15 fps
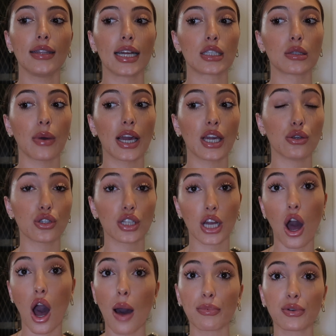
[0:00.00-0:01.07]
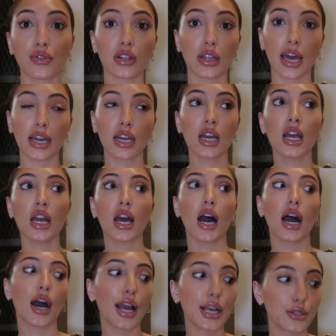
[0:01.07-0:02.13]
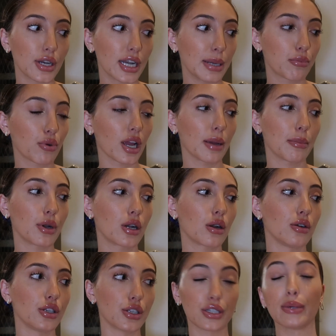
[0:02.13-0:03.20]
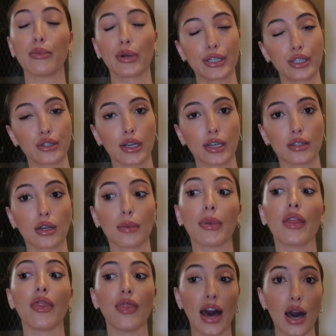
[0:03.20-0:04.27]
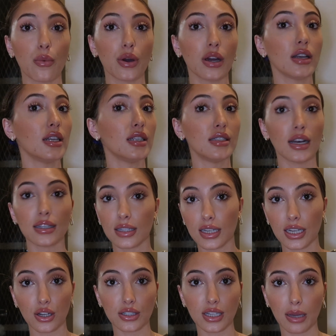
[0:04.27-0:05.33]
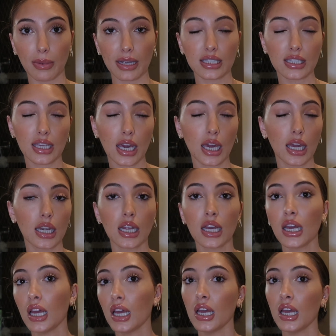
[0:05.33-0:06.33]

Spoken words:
That's why I usually opt for like a hydrating primer or just a moisturizer, but that one doesn't irritate my skin